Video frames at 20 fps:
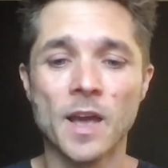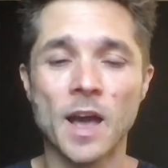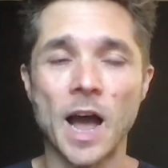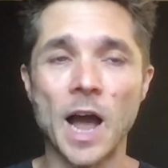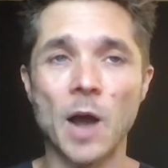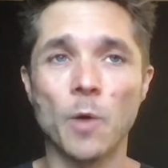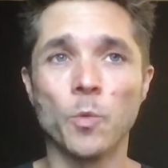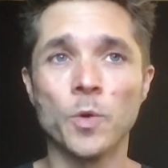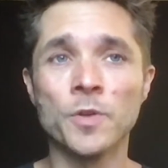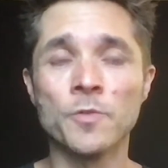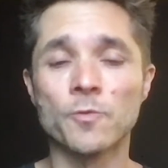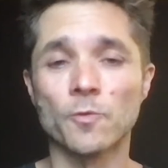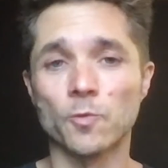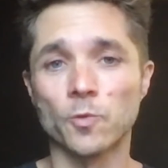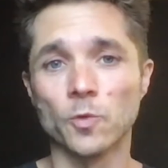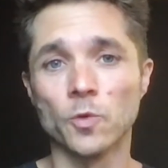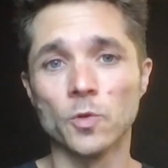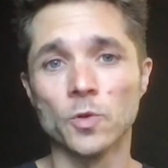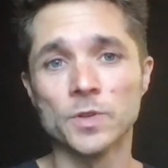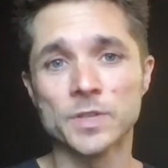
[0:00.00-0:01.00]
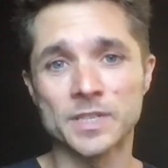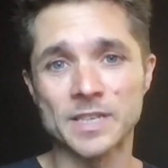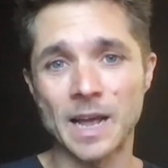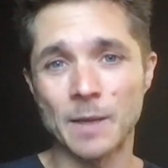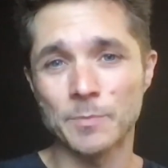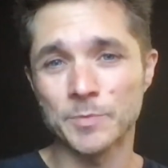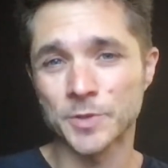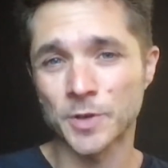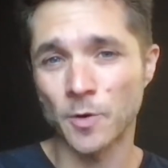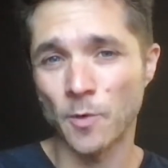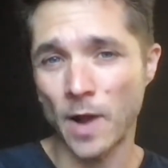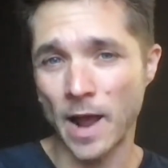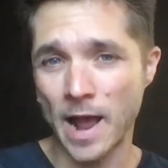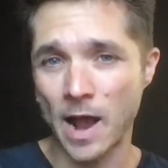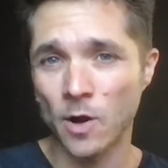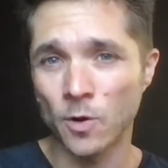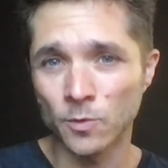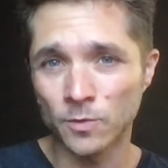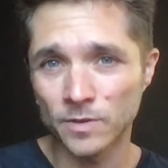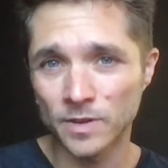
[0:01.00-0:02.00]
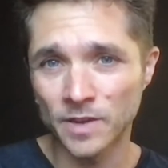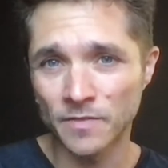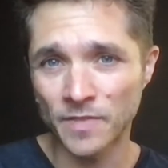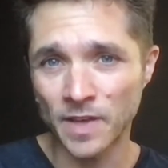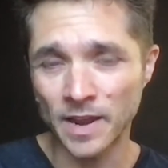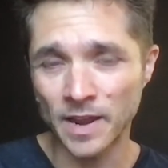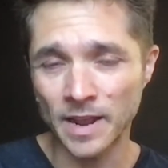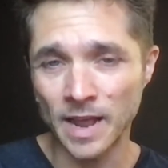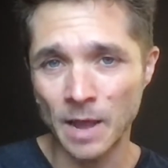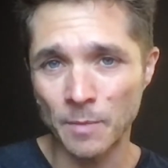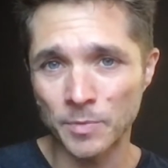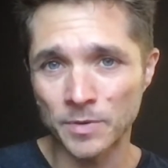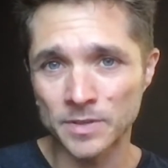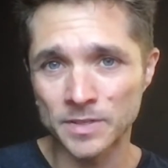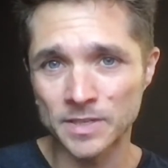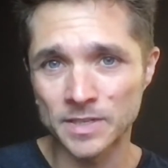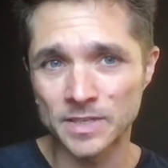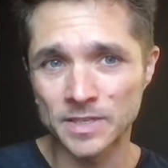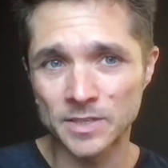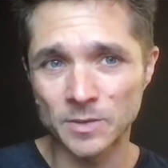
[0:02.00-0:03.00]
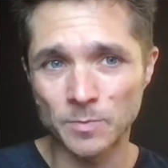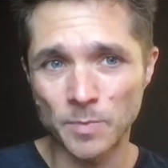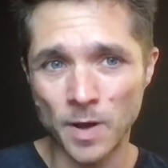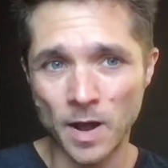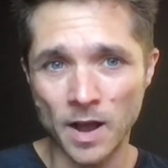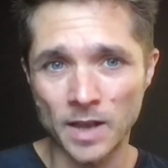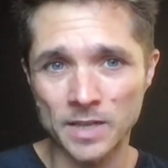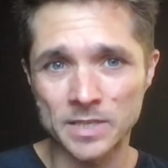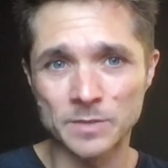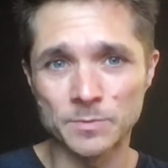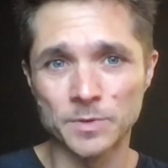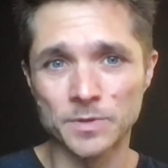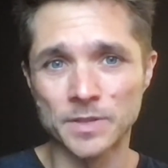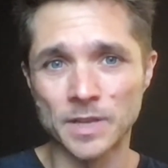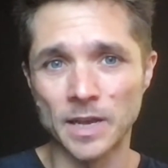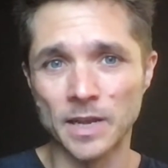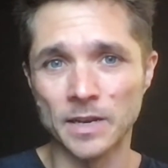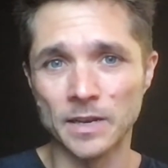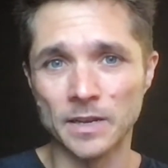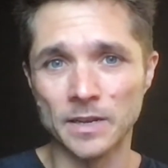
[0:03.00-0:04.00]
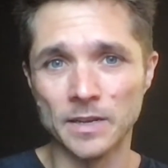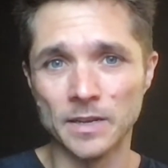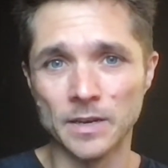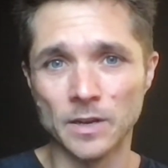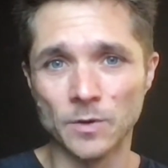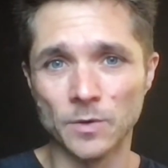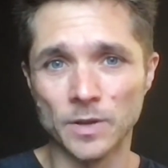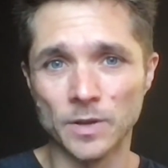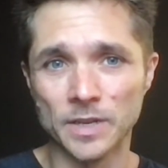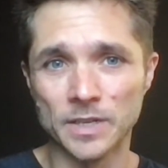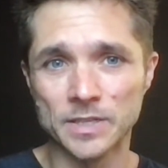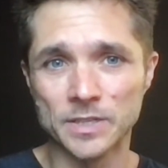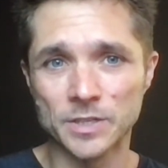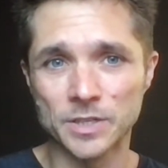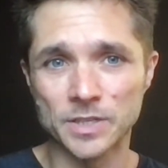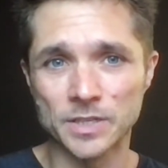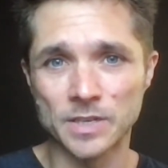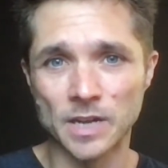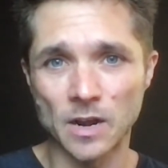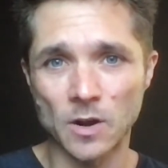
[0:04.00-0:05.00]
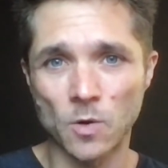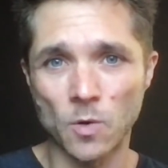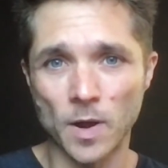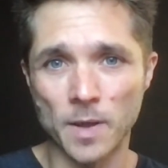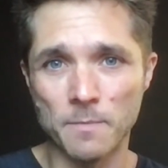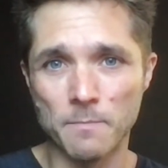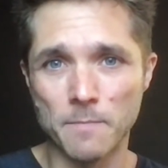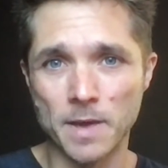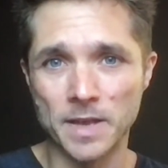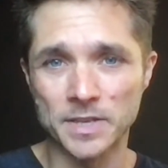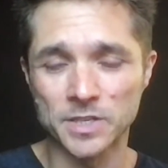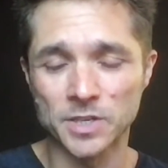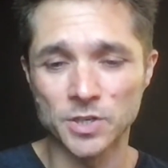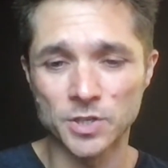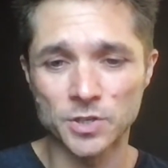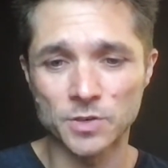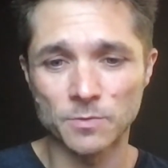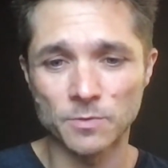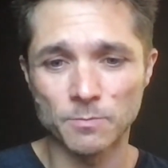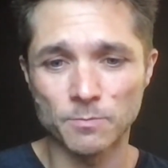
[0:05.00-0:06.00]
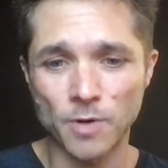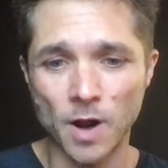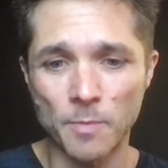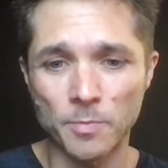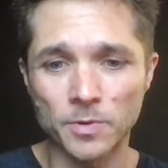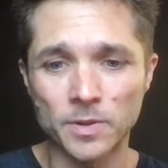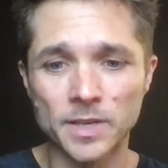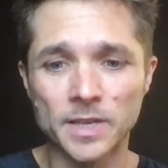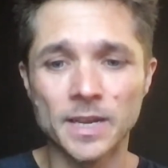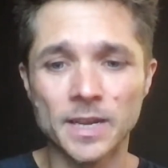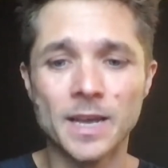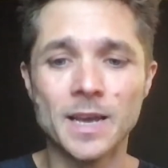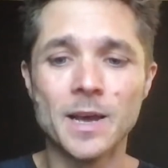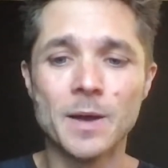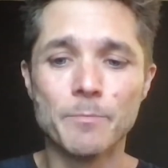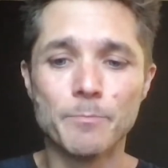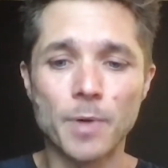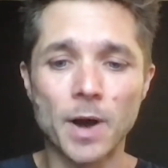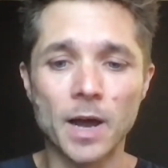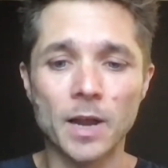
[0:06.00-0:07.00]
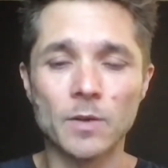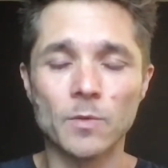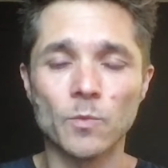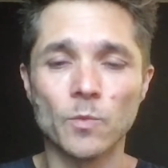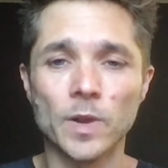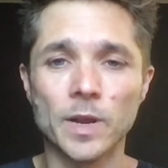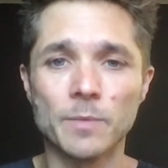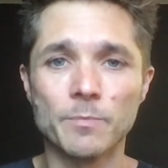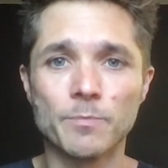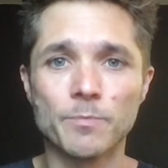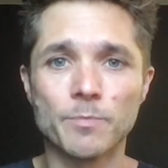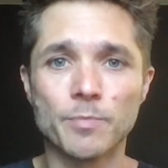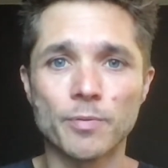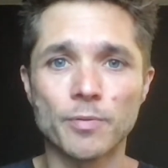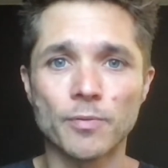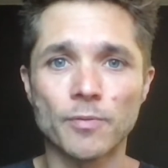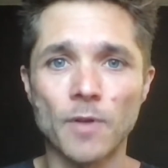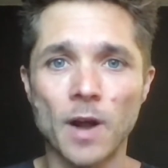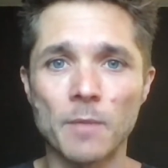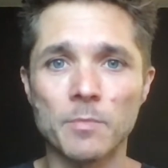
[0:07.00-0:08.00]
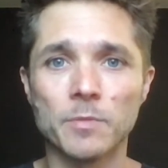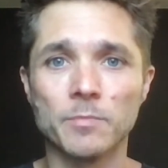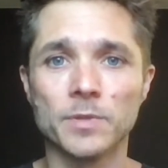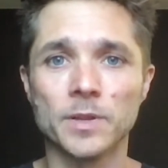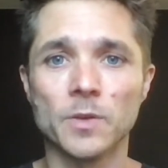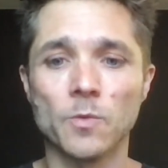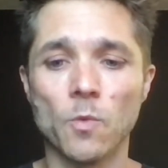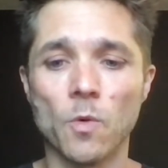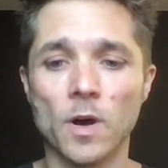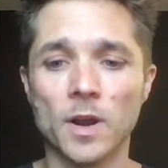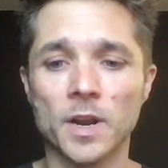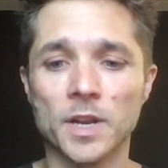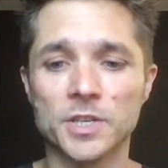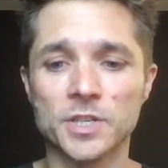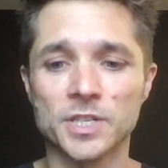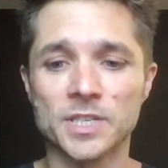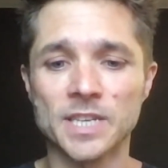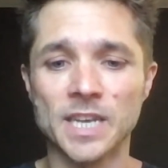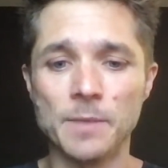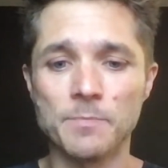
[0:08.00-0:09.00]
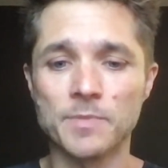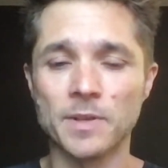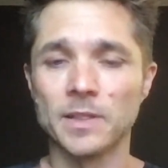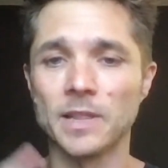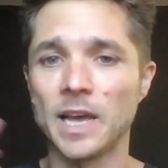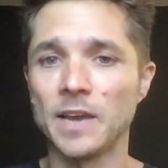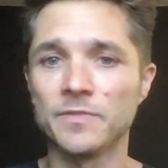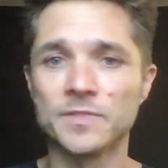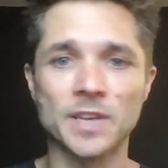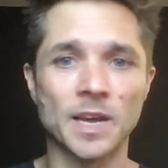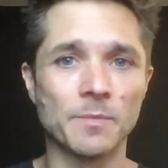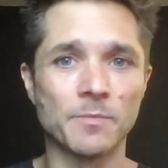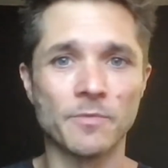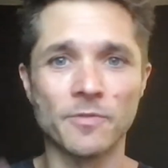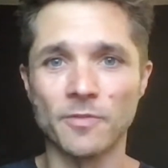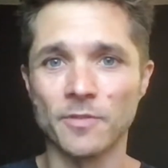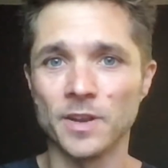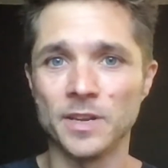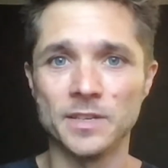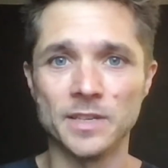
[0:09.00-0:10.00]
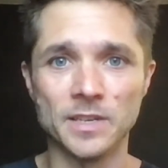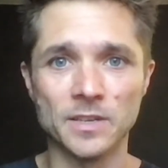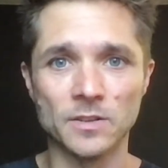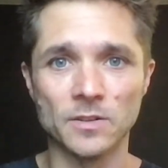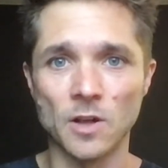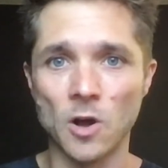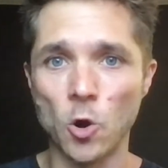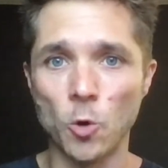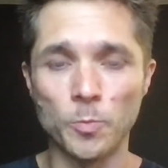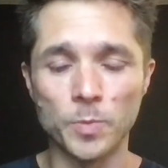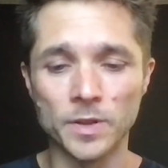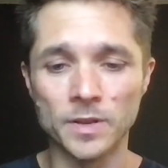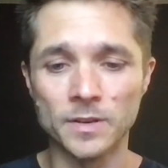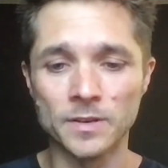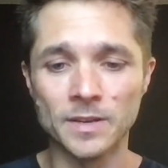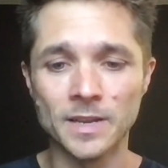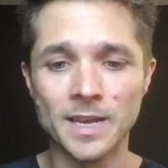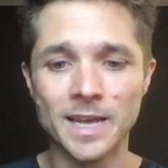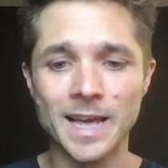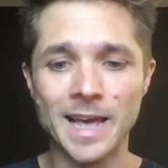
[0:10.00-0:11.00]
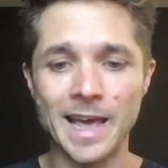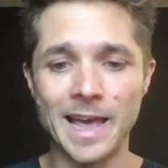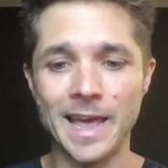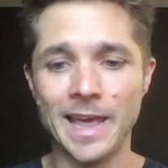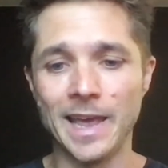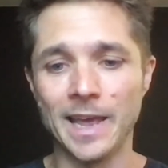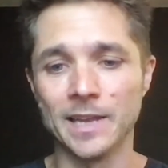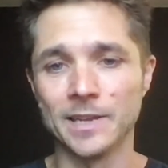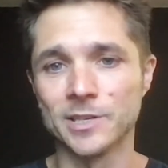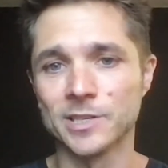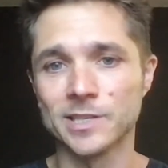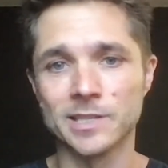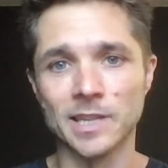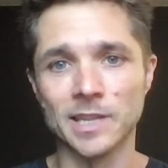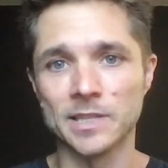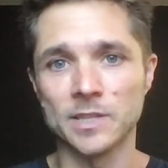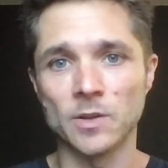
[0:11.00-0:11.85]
I wouldn't rule Snaptro out if that happens. It's still possible that, it's just not quite messaged properly, but we'd probably want to just keep the lifetime free deal open and just let the